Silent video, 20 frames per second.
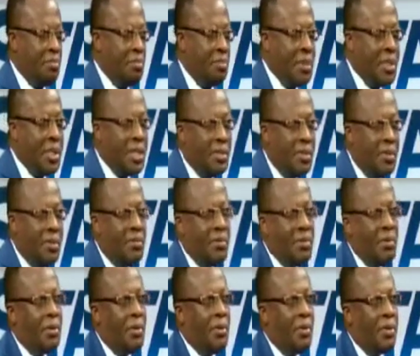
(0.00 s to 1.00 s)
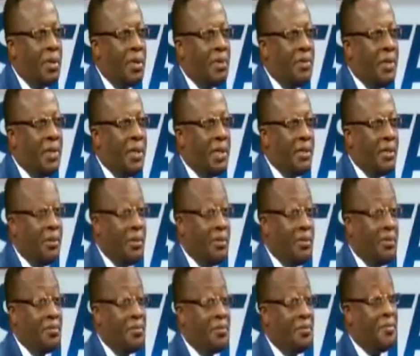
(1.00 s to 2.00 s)
But overall, given the good
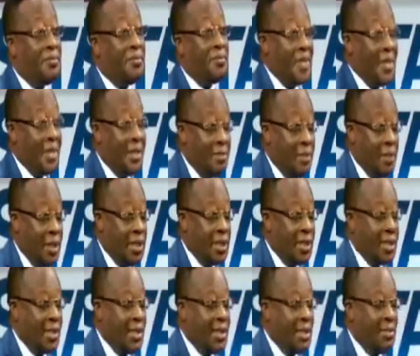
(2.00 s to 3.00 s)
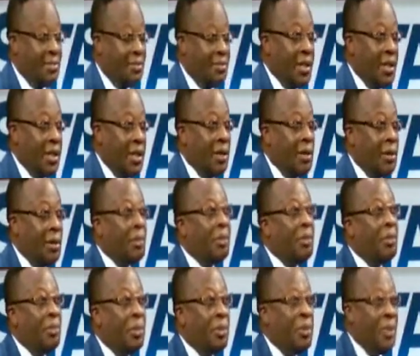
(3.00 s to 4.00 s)
fundamentals of the
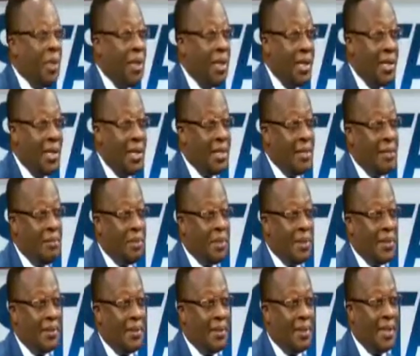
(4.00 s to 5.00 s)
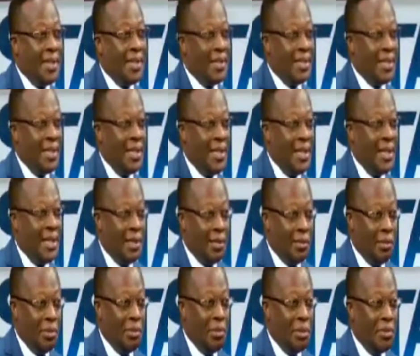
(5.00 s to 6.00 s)
economy, we anticipated that there
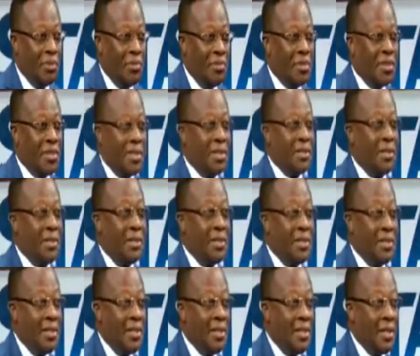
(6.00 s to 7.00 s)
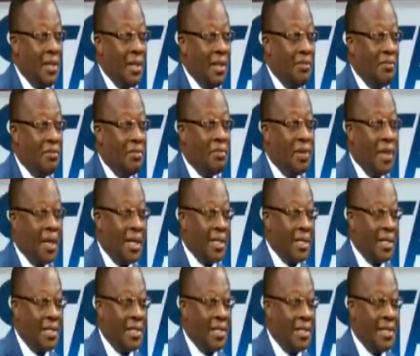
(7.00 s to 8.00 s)
will be reversals if right
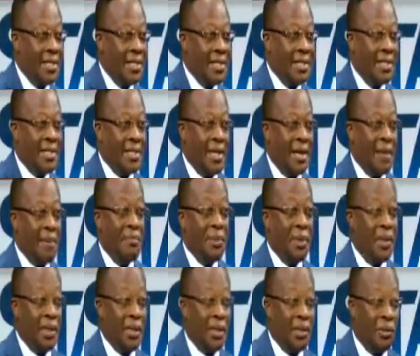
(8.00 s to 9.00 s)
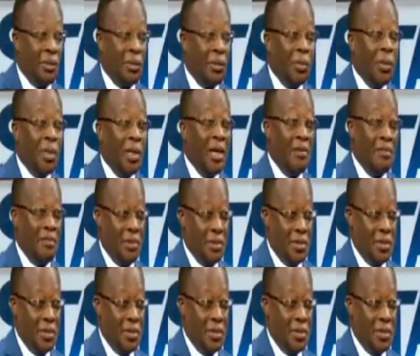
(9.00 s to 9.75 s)
decisions are made at all levels.